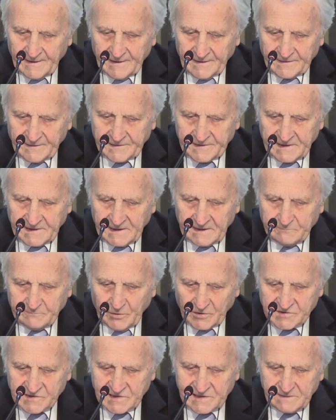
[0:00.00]
the
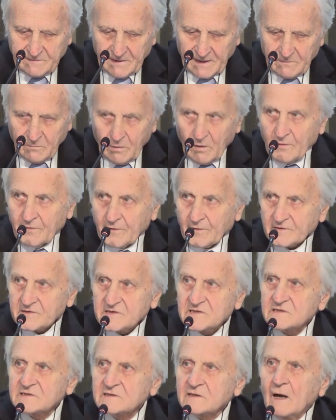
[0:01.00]
post-Lehman Brothers
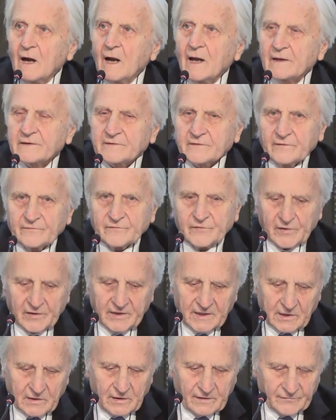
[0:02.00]
start of the
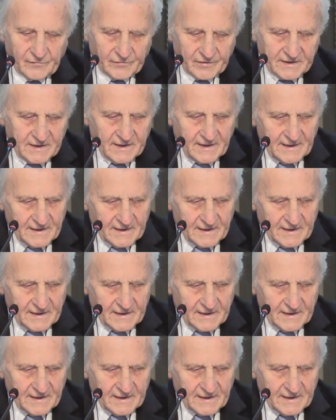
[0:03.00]
recovery.